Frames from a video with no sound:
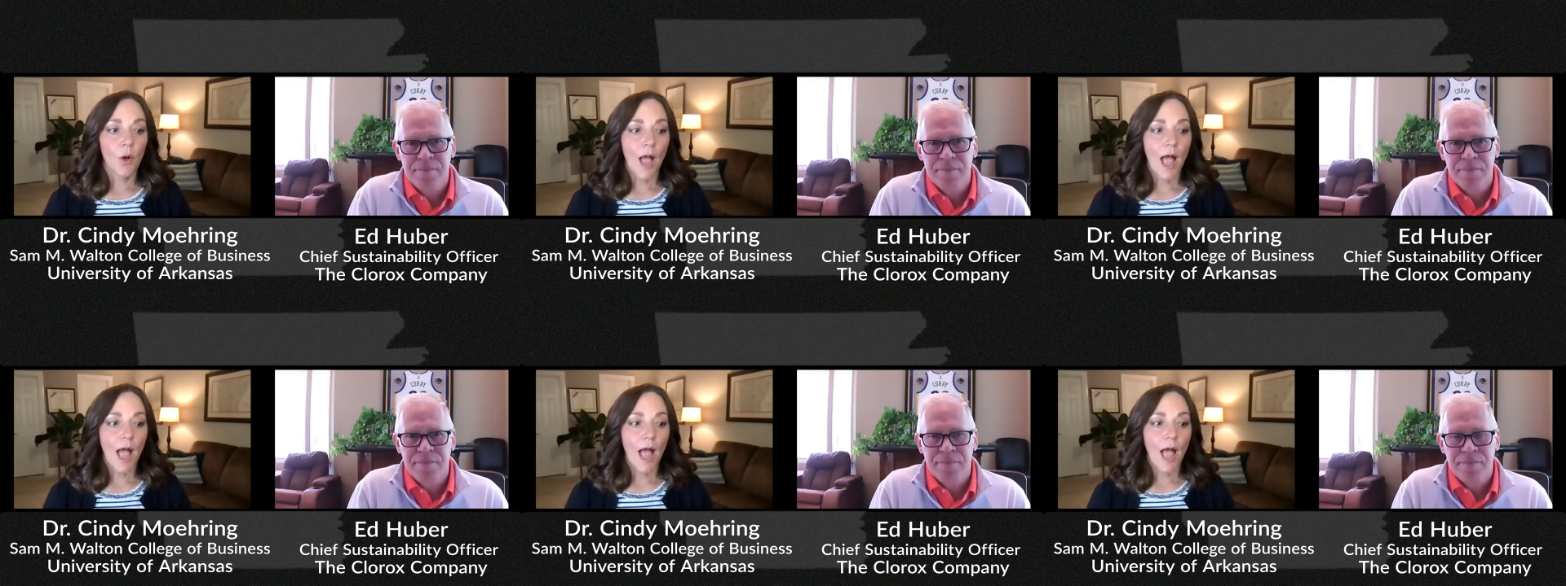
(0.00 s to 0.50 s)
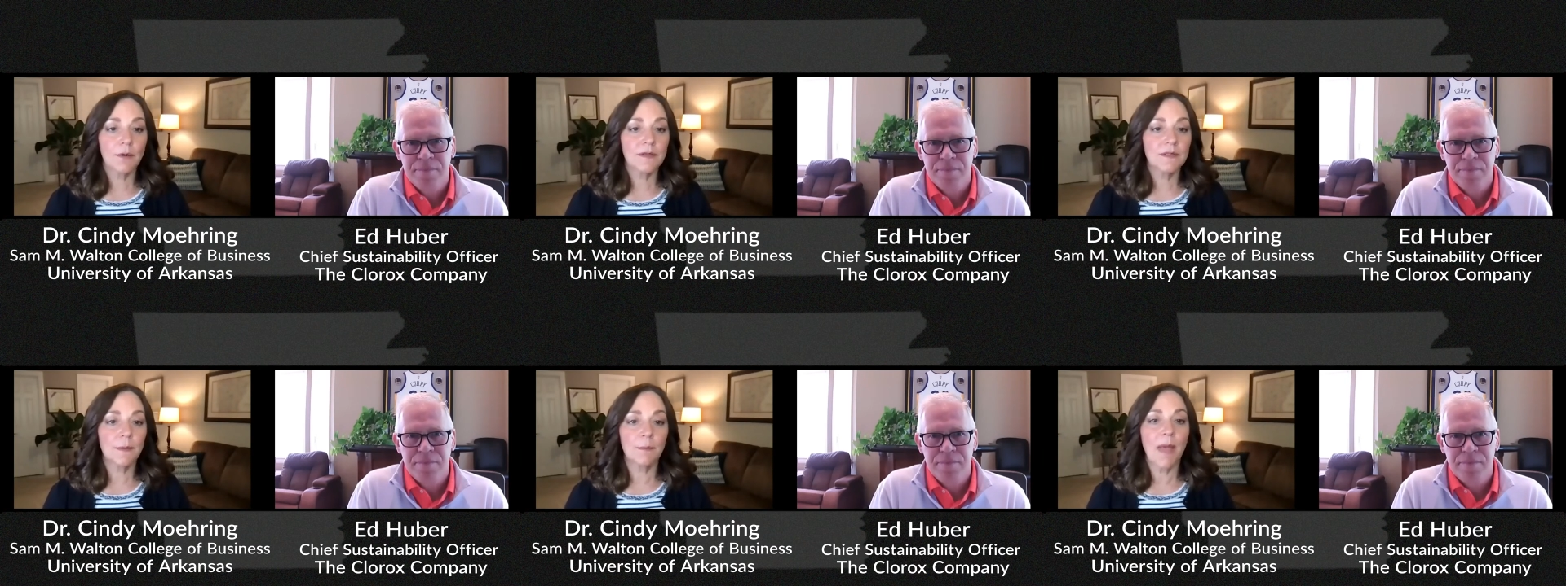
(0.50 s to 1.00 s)
Speaker 1: how
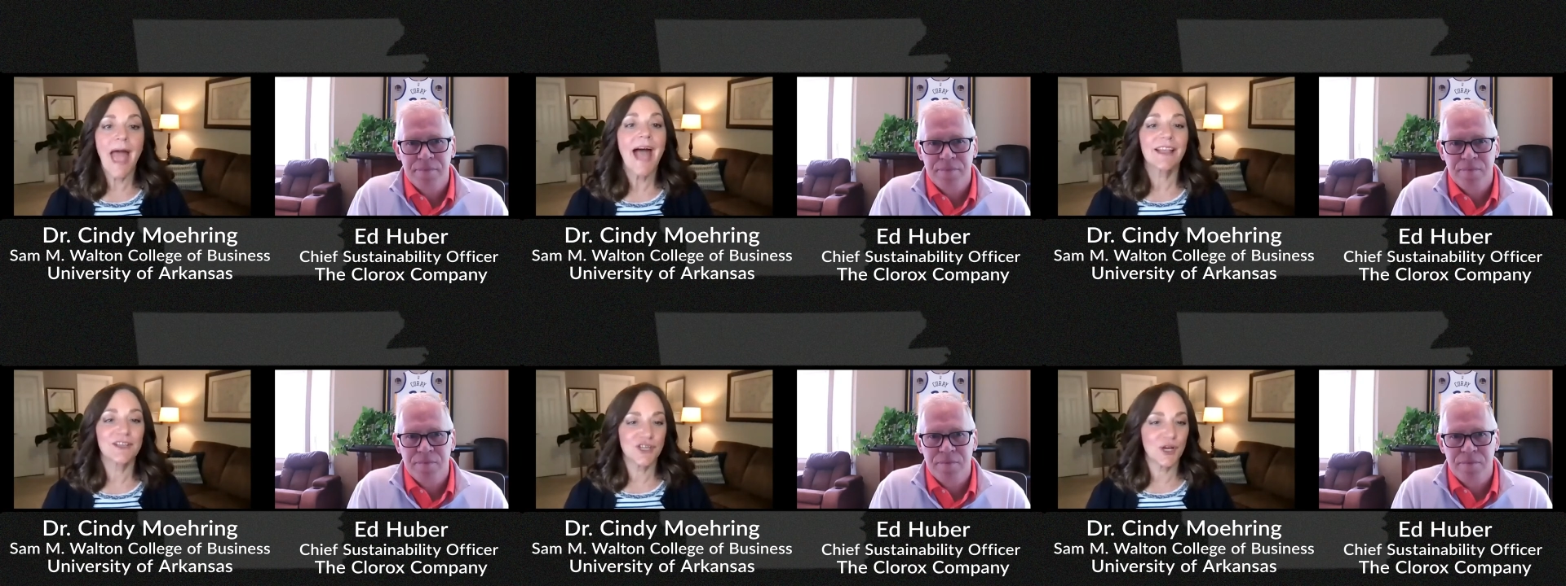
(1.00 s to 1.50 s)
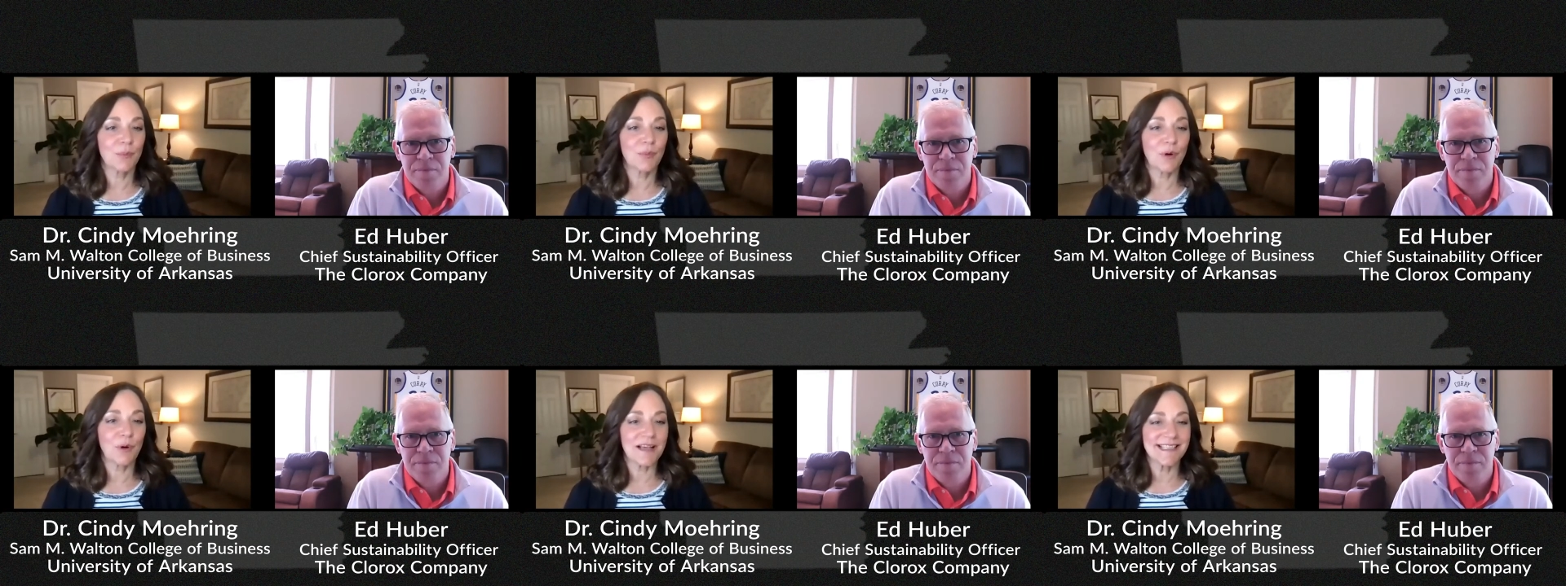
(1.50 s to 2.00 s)
does the packaging
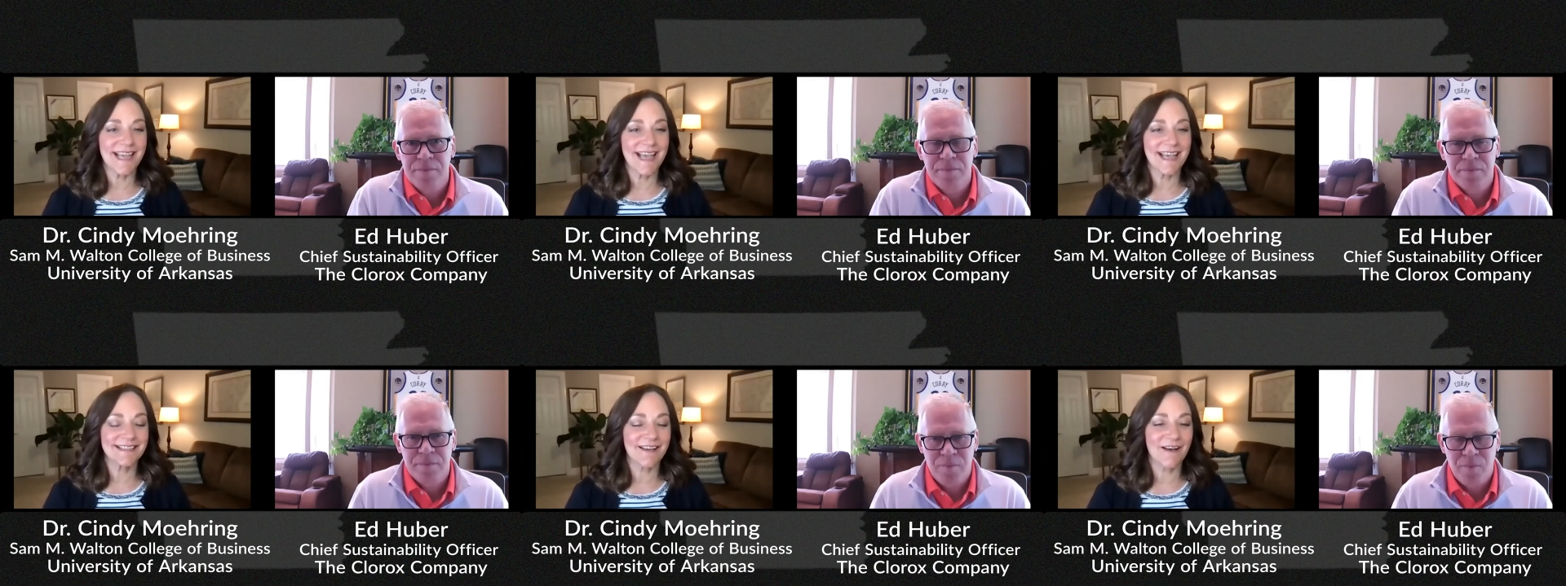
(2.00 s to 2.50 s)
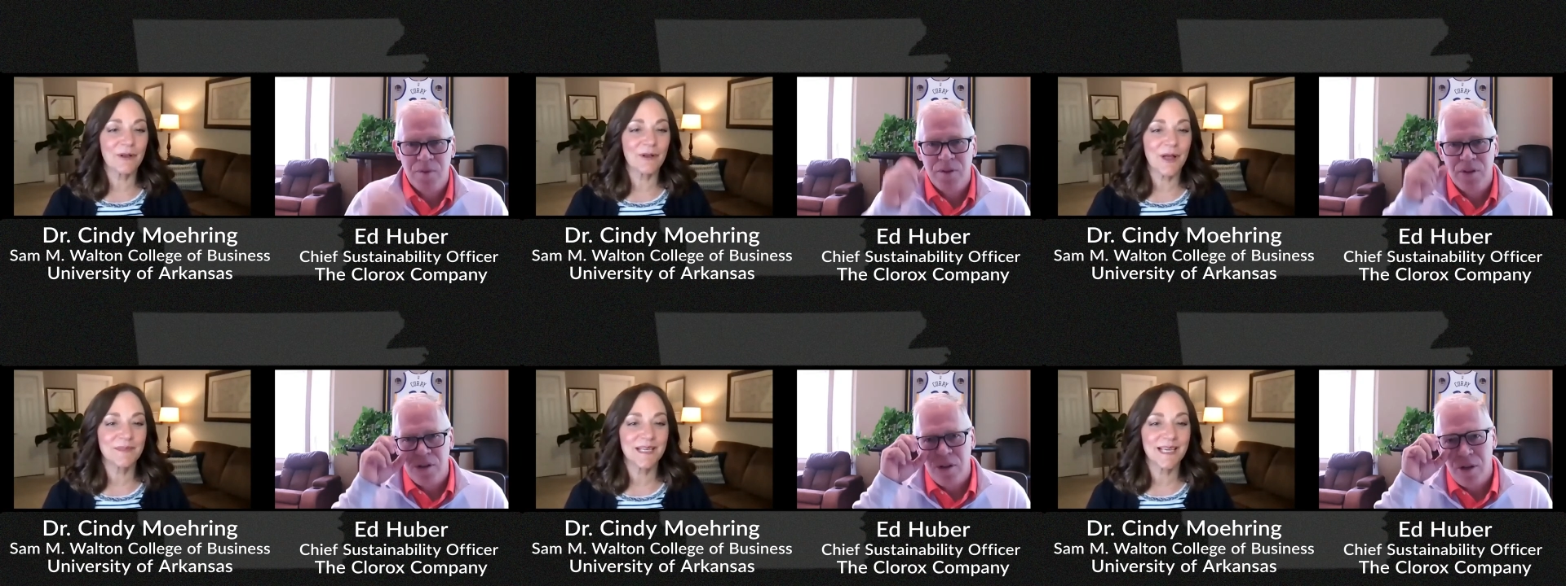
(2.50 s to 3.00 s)
process all
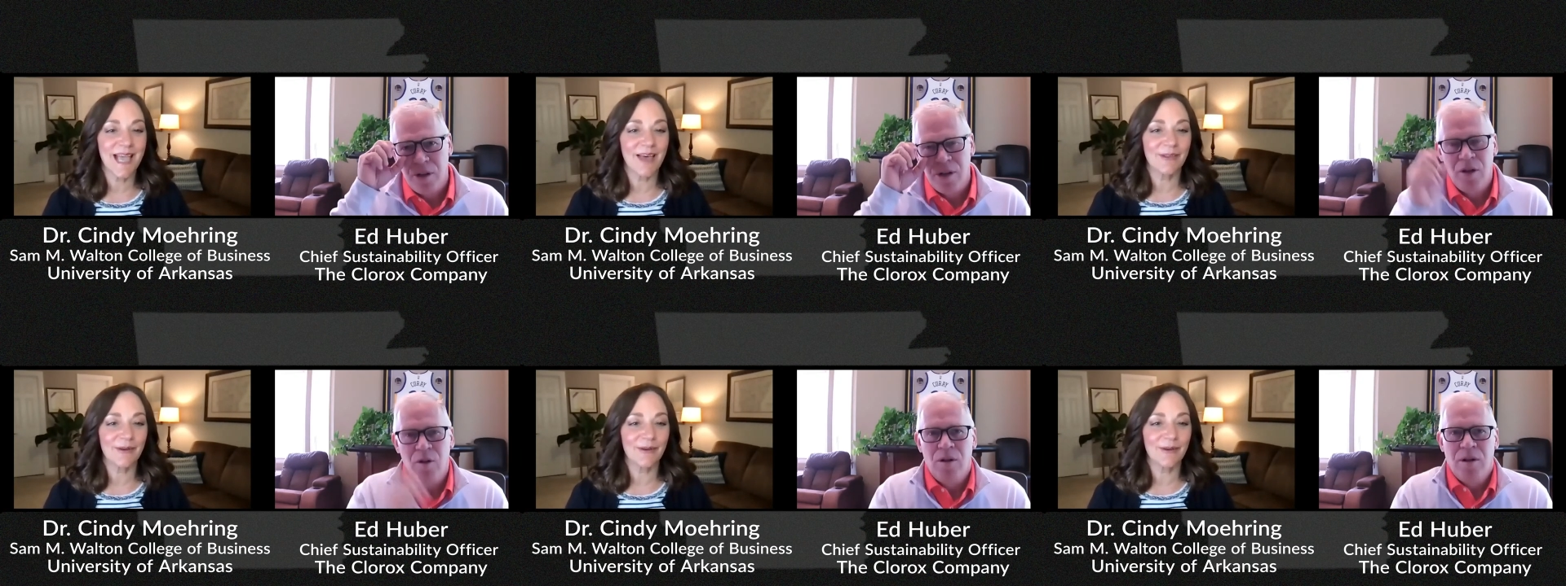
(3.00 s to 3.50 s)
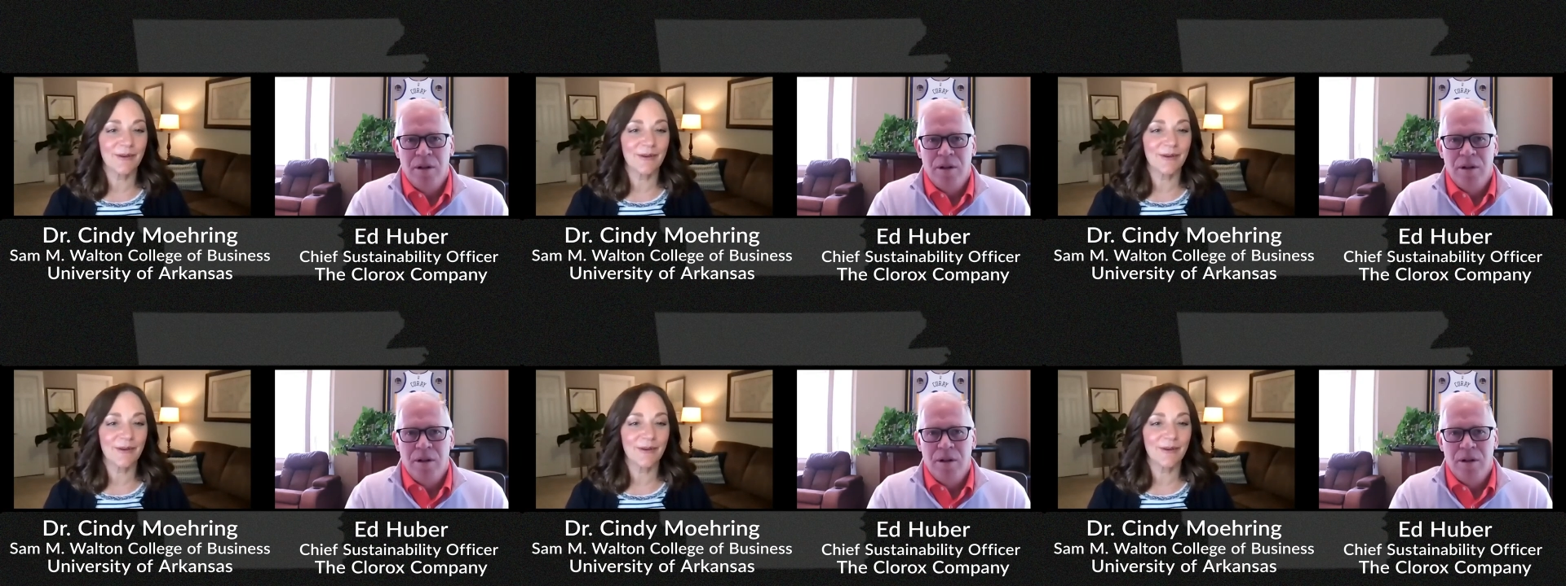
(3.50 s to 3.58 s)
come together?